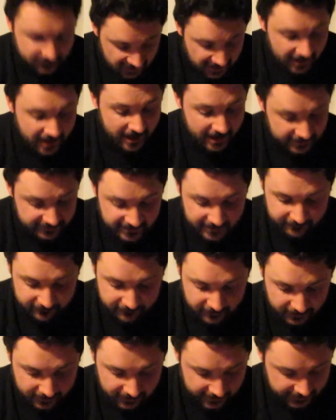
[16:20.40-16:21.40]
Yeah,
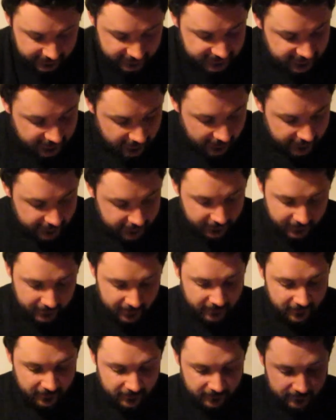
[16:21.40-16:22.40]
definitely. So,
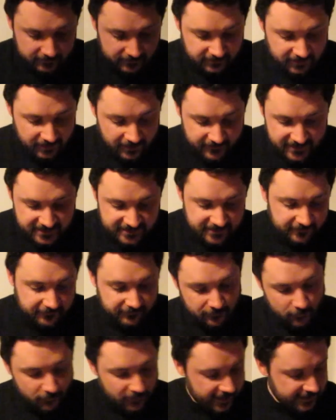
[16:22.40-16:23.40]
you know, there's
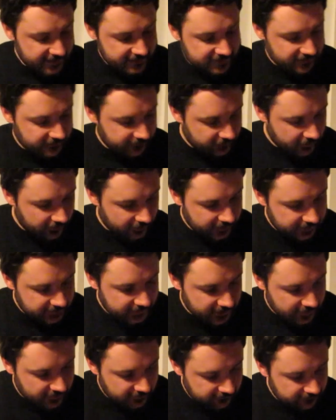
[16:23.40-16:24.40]
different ways of
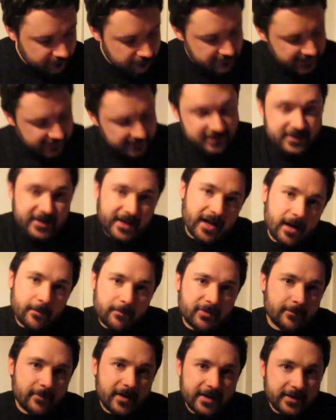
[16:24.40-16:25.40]
kind of mixing it
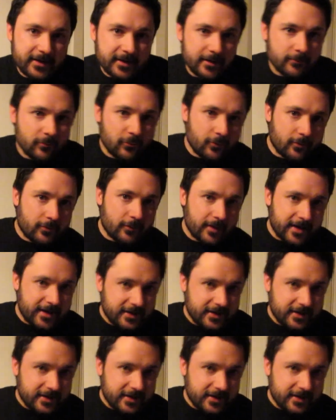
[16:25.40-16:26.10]
up and making it more